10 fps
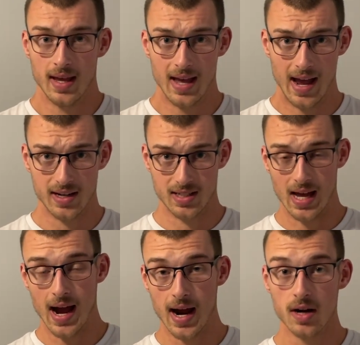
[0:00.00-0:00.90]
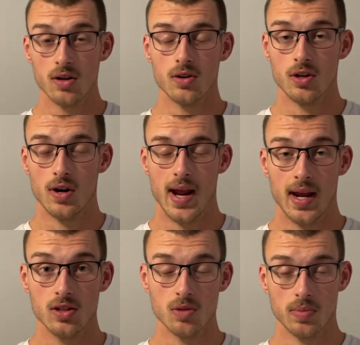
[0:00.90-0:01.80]
As the higher your
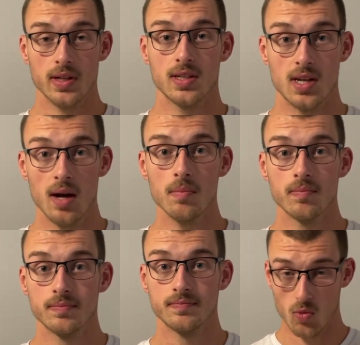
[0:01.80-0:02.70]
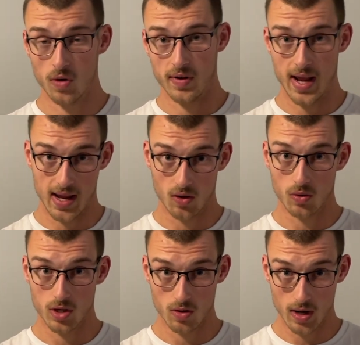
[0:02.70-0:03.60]
hands are placed up, more of an angle
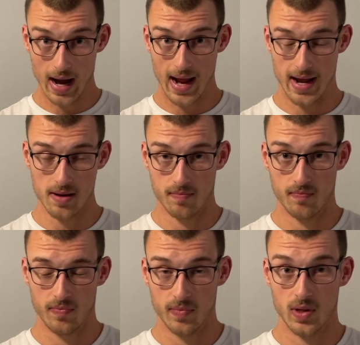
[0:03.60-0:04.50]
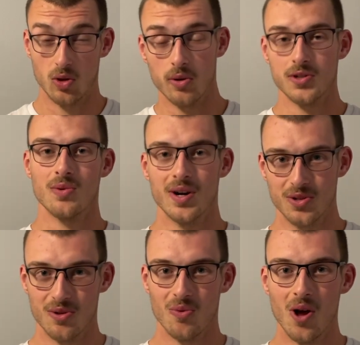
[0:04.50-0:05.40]
you're at, the closer you are to
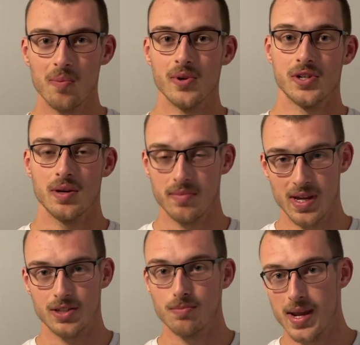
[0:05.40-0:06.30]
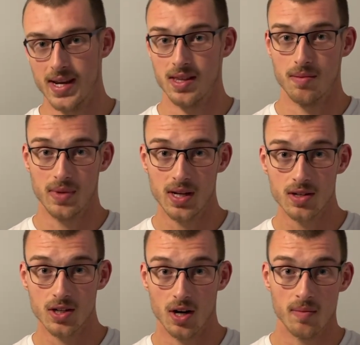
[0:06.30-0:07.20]
the wall push-up, thus making them
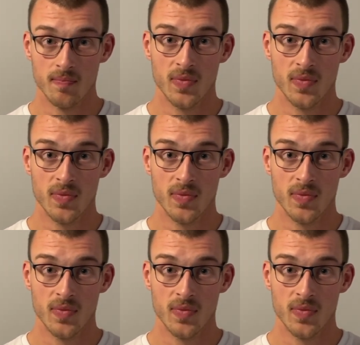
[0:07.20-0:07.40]
easier.